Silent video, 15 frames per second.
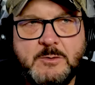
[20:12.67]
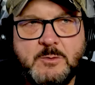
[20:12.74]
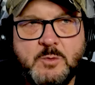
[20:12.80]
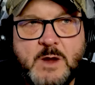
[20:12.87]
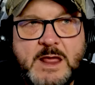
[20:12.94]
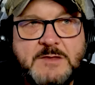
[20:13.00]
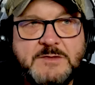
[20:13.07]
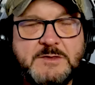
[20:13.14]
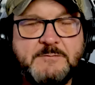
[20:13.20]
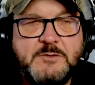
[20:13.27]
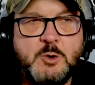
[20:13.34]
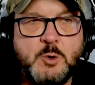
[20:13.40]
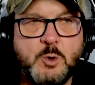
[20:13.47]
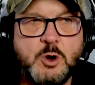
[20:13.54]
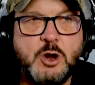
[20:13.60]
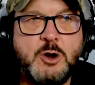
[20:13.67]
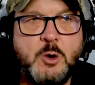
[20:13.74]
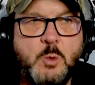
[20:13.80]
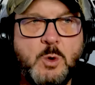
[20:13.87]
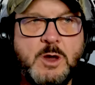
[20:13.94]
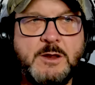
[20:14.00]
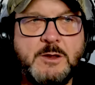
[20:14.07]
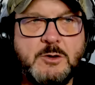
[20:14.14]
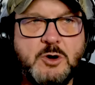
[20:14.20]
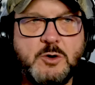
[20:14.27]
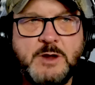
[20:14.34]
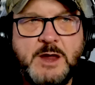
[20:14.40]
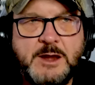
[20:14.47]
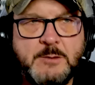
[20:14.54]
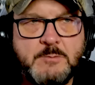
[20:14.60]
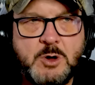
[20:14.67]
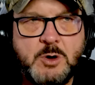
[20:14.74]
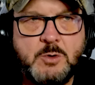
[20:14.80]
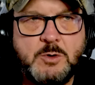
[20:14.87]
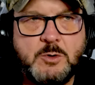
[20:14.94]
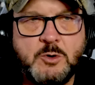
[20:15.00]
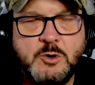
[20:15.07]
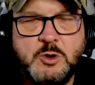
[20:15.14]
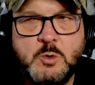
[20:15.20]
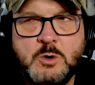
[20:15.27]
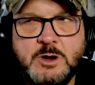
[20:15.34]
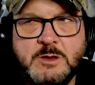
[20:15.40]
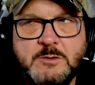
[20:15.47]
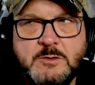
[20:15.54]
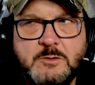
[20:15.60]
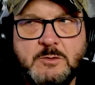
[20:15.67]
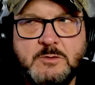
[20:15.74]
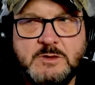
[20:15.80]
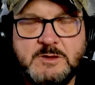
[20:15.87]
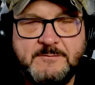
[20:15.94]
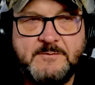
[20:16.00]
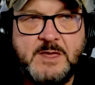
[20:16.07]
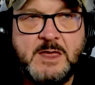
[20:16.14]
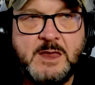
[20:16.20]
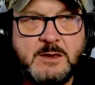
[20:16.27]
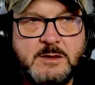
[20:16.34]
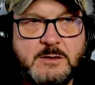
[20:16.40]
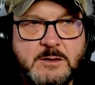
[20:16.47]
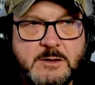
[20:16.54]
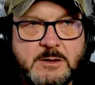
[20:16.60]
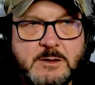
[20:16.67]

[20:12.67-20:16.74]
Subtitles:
race if you're going to want to create a moat, or you want to defend,